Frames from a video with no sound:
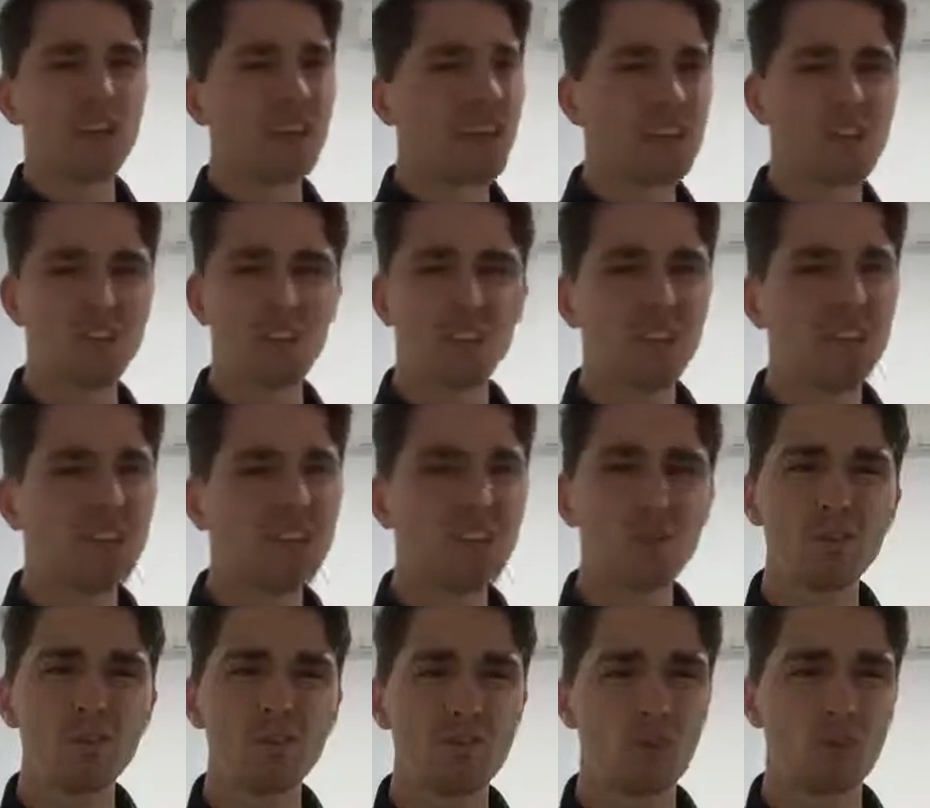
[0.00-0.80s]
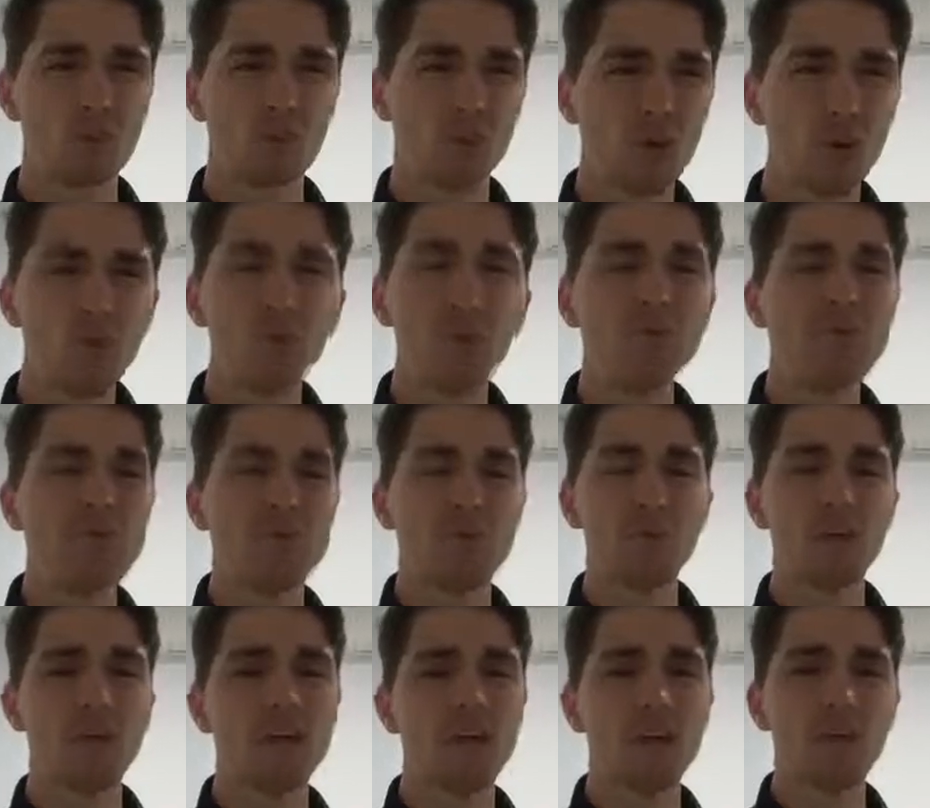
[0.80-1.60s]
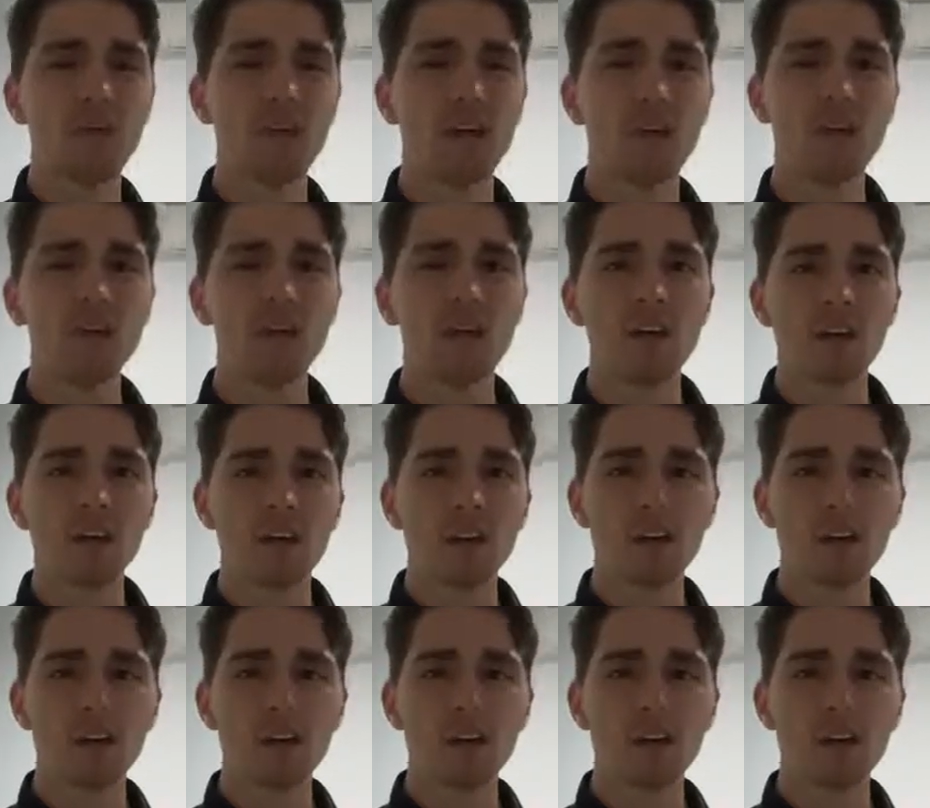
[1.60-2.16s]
is St Kilda even worthy of being a club?